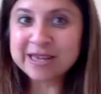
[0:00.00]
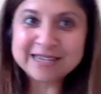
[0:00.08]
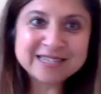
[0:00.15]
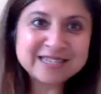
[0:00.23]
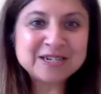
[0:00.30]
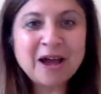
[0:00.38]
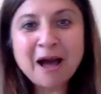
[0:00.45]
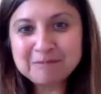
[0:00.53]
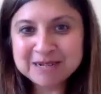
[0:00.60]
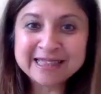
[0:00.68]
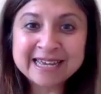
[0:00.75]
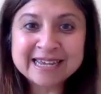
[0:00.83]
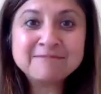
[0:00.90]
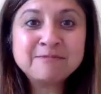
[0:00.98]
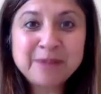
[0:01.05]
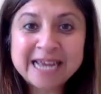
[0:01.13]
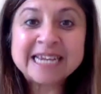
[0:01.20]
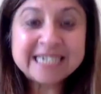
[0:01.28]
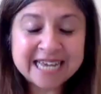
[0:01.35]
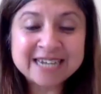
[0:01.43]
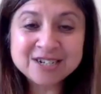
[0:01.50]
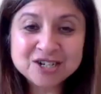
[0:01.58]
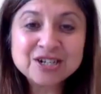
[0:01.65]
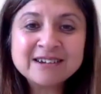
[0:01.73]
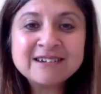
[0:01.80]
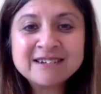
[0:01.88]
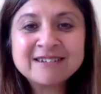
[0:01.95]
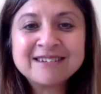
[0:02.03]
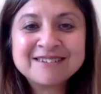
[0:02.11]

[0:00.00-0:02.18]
they stopped, and they paid attention,